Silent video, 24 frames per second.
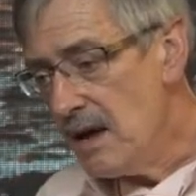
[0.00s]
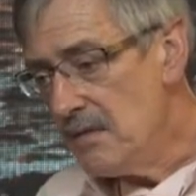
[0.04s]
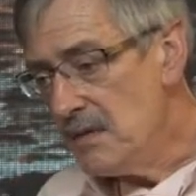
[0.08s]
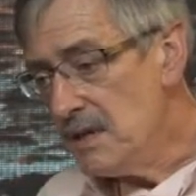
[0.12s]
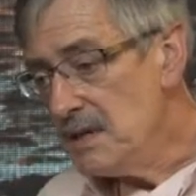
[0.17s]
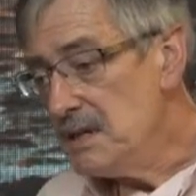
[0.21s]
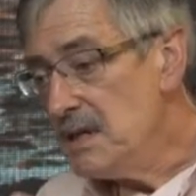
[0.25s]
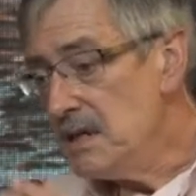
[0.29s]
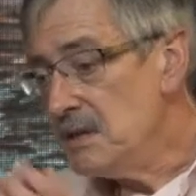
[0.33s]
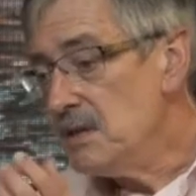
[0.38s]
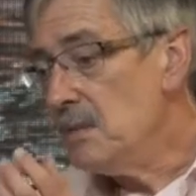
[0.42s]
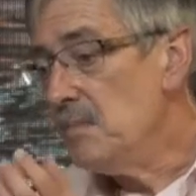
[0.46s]

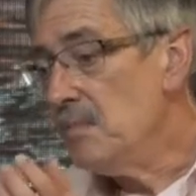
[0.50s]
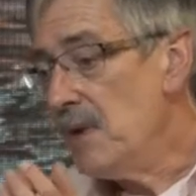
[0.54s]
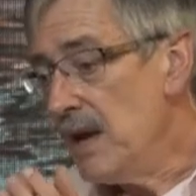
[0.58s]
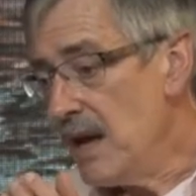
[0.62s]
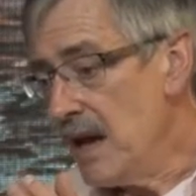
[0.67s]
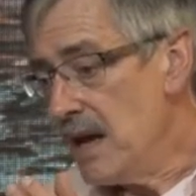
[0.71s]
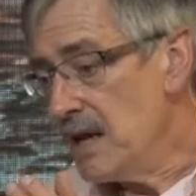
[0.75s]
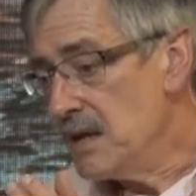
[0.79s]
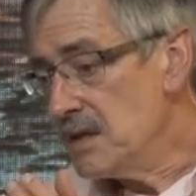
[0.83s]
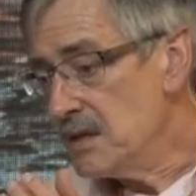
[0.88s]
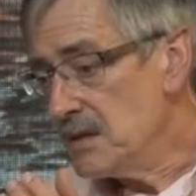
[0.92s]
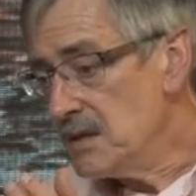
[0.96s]
this is a
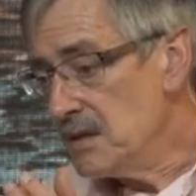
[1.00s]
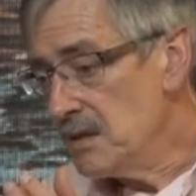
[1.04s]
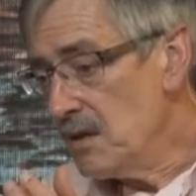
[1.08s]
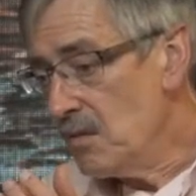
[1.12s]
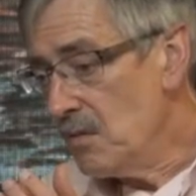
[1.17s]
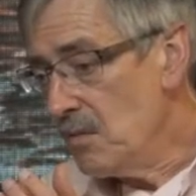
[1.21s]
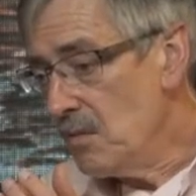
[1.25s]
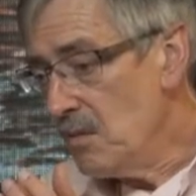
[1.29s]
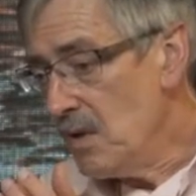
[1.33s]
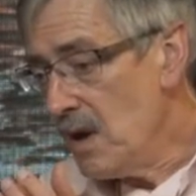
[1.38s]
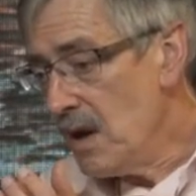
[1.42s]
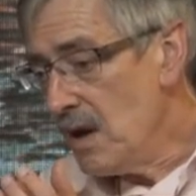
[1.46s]
place,
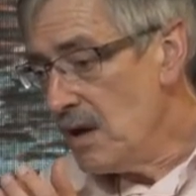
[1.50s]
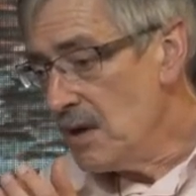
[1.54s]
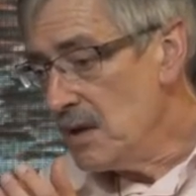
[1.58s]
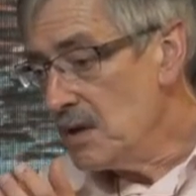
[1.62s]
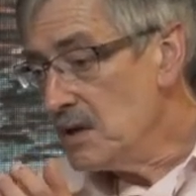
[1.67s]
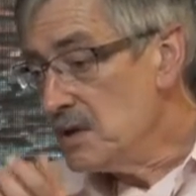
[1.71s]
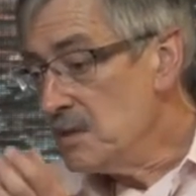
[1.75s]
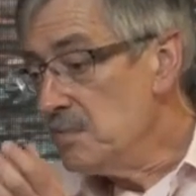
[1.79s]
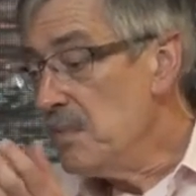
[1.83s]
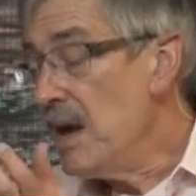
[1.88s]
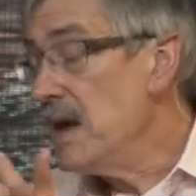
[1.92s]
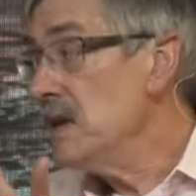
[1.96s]

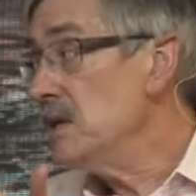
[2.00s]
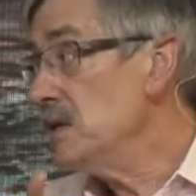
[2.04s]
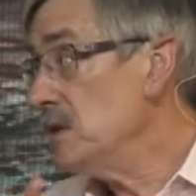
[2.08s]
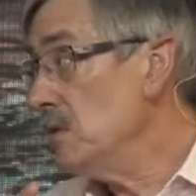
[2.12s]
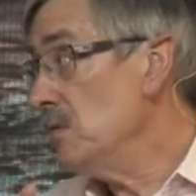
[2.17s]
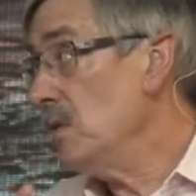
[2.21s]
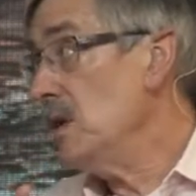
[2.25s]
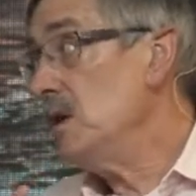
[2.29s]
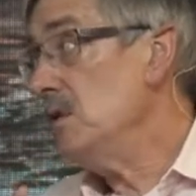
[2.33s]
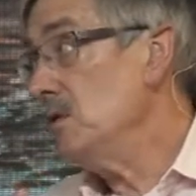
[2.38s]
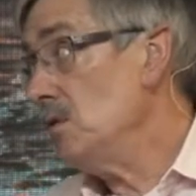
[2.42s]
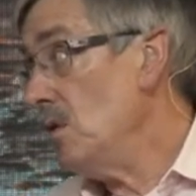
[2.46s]
a space
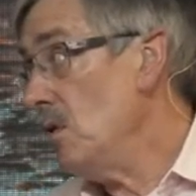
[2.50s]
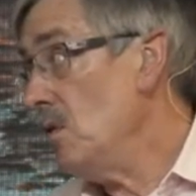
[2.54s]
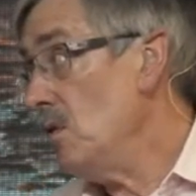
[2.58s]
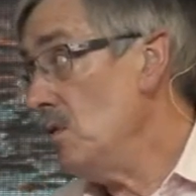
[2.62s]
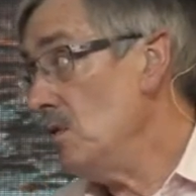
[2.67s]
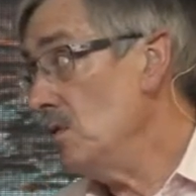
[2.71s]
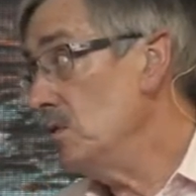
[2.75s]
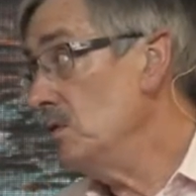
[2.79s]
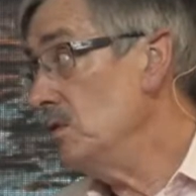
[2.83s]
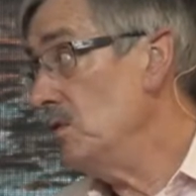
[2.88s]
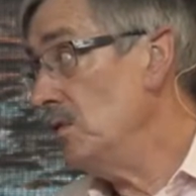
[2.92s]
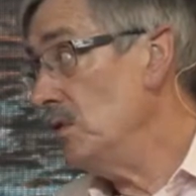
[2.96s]
that we can
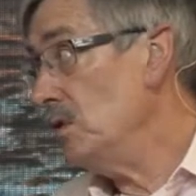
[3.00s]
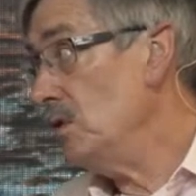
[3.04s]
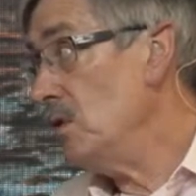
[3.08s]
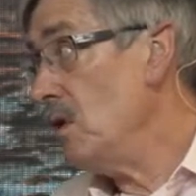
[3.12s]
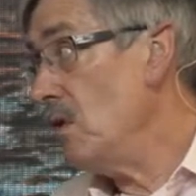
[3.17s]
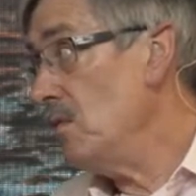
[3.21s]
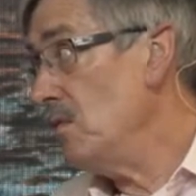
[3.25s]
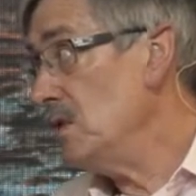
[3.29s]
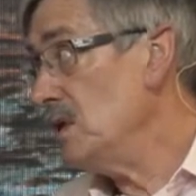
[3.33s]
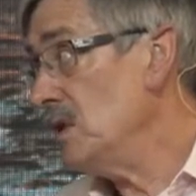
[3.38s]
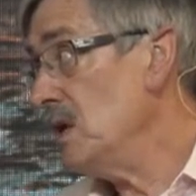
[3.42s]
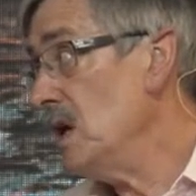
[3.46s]
hold for
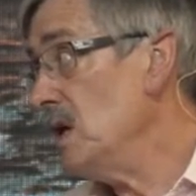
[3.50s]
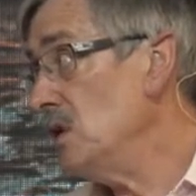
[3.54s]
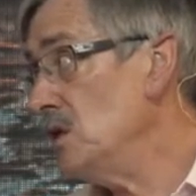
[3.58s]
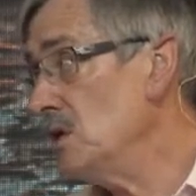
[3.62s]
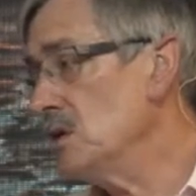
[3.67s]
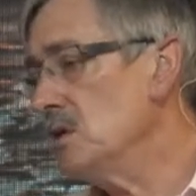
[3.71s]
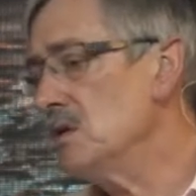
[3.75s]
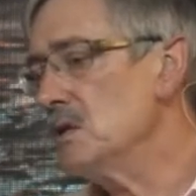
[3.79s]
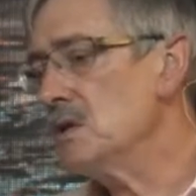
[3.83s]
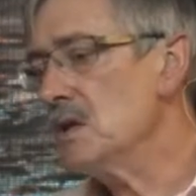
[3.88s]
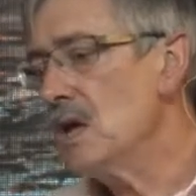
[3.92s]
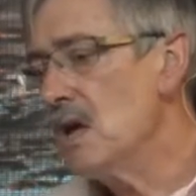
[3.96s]

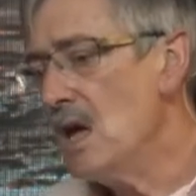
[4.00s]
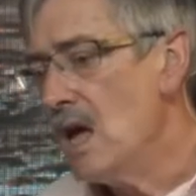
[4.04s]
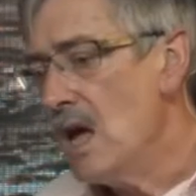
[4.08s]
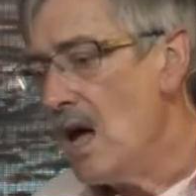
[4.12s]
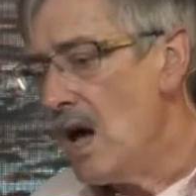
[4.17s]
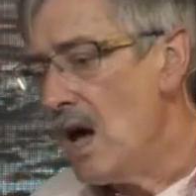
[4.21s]
conversations,